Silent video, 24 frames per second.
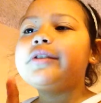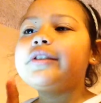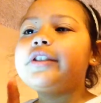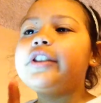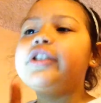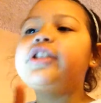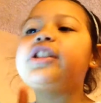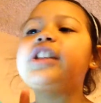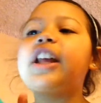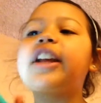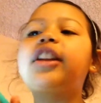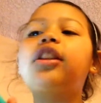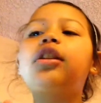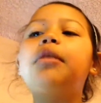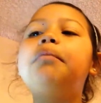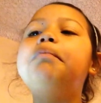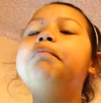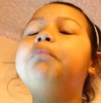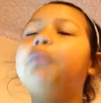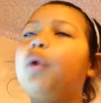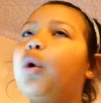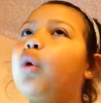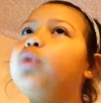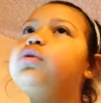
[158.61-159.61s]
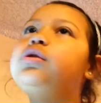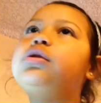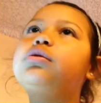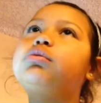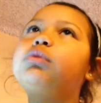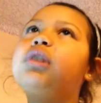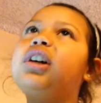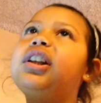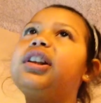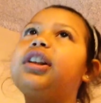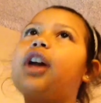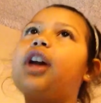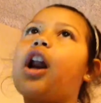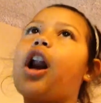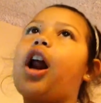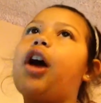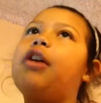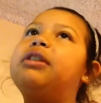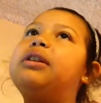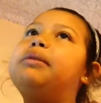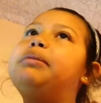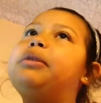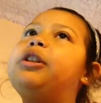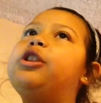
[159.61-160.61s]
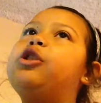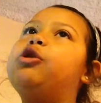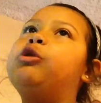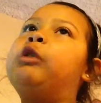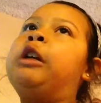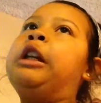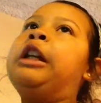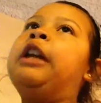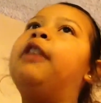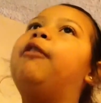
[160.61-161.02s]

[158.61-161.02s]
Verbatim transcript: This is like the most one that I would be doing